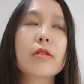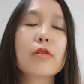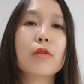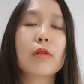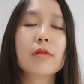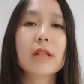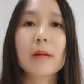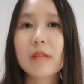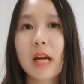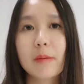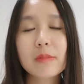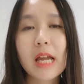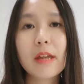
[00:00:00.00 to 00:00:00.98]
you know,
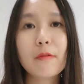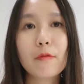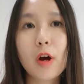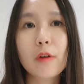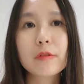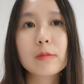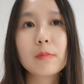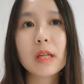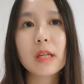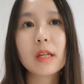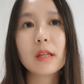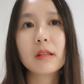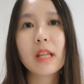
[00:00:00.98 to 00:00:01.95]
sometimes that involves
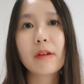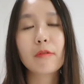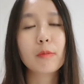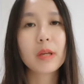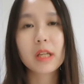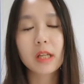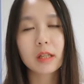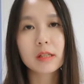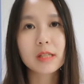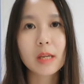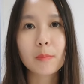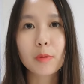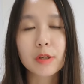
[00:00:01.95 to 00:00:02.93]
me never meeting the
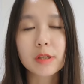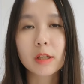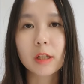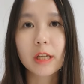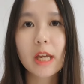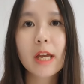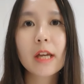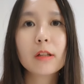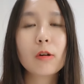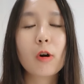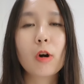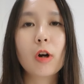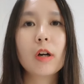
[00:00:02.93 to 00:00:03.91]
same person again
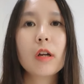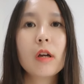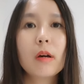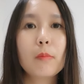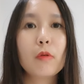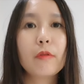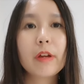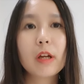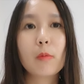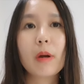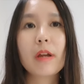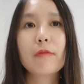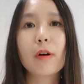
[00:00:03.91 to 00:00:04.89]
or moving
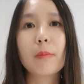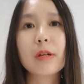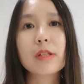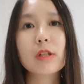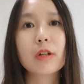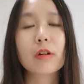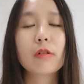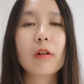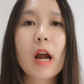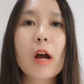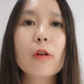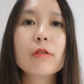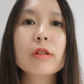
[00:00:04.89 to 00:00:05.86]
away from a certain
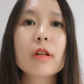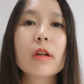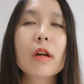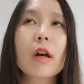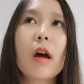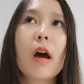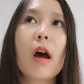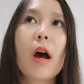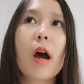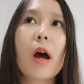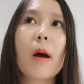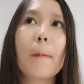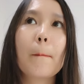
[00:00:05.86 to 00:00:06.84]
crowd,
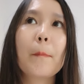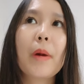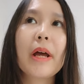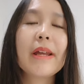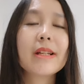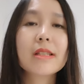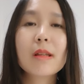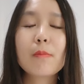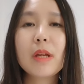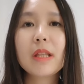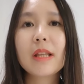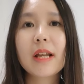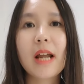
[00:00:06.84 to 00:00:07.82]
but it doesn't
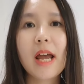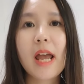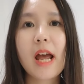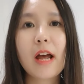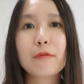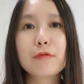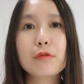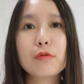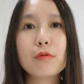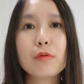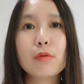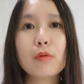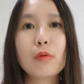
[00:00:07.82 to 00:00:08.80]
mean that I have
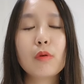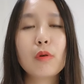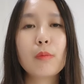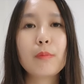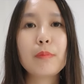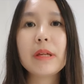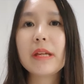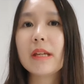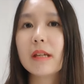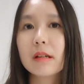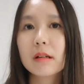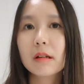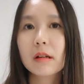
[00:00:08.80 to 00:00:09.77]
to
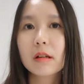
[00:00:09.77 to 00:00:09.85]
be